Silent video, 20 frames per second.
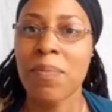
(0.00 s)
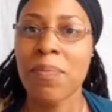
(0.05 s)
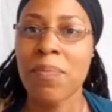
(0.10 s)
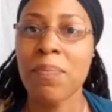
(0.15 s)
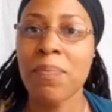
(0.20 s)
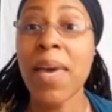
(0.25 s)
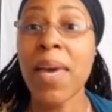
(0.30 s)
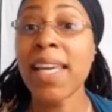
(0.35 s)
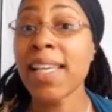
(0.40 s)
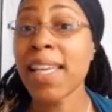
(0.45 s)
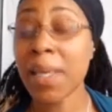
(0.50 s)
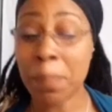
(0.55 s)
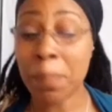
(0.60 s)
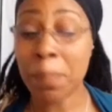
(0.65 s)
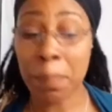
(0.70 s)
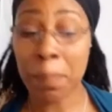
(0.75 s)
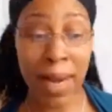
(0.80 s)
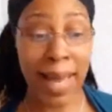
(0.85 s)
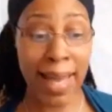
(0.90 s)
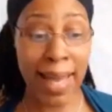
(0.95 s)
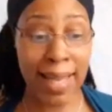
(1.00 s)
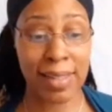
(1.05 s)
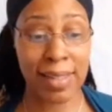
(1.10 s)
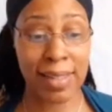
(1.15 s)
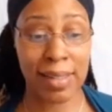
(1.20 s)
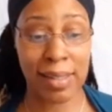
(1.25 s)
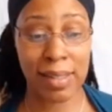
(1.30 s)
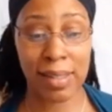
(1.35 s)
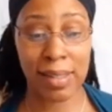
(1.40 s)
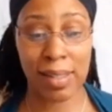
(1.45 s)
Making
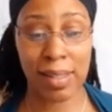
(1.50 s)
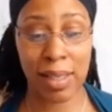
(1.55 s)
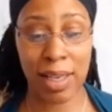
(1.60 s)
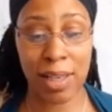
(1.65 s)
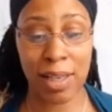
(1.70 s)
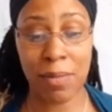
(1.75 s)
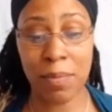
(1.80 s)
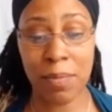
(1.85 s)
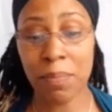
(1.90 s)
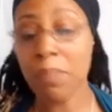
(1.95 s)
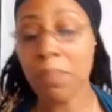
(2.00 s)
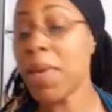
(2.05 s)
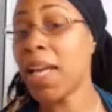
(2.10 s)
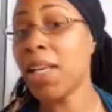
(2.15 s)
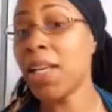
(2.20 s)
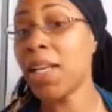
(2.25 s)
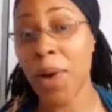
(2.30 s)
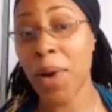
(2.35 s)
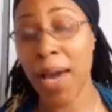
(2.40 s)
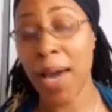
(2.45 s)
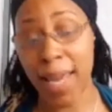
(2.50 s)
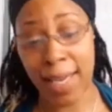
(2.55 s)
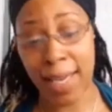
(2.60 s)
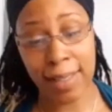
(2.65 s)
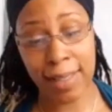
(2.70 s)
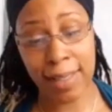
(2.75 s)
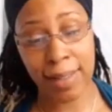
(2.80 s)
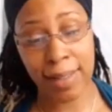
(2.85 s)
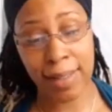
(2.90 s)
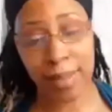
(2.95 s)
plans in many
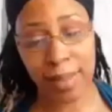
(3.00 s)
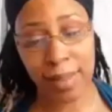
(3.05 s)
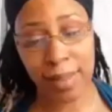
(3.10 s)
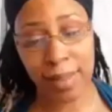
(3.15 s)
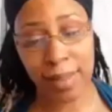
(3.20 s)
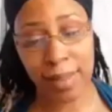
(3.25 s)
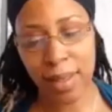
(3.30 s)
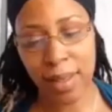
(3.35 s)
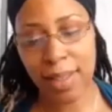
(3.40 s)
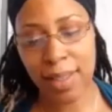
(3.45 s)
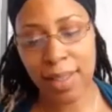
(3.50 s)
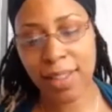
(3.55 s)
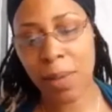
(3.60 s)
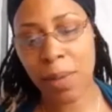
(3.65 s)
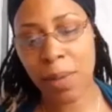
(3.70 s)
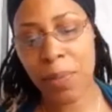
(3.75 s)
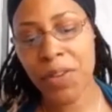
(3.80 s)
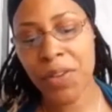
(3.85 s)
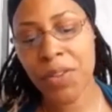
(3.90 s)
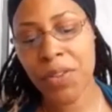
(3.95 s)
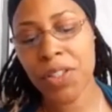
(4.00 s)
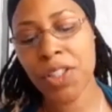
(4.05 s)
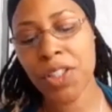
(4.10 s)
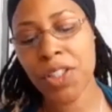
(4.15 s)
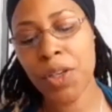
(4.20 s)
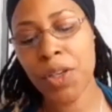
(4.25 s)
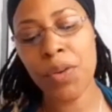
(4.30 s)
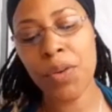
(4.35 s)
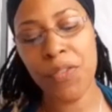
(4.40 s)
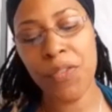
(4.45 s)
ways is something
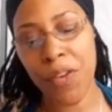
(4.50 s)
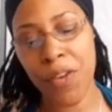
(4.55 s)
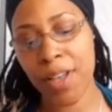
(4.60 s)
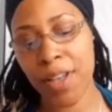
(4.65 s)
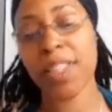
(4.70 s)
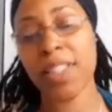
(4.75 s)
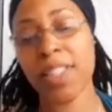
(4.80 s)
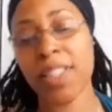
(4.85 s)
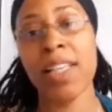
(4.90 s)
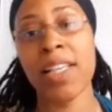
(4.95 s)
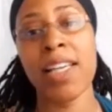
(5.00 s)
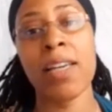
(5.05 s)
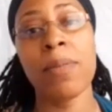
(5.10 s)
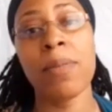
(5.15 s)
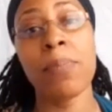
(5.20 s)
that's universally